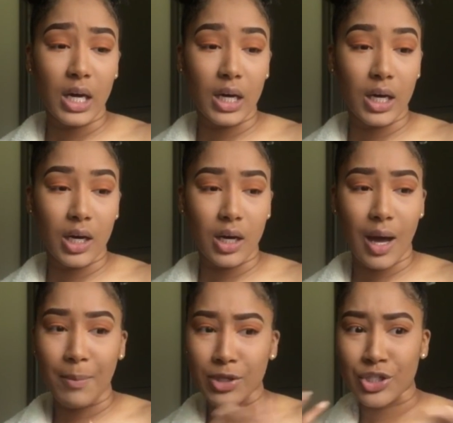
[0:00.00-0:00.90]

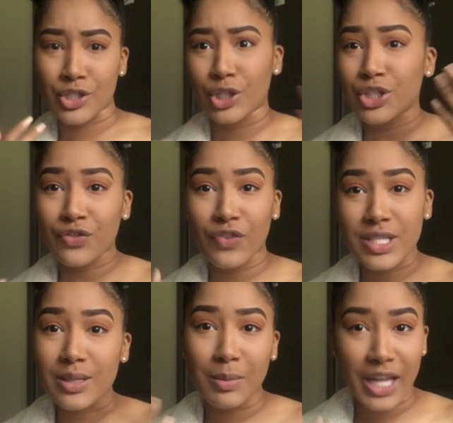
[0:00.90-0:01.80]
I'm gonna search
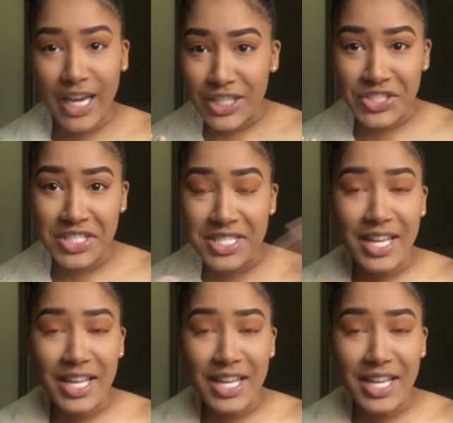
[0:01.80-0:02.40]
for some lashes,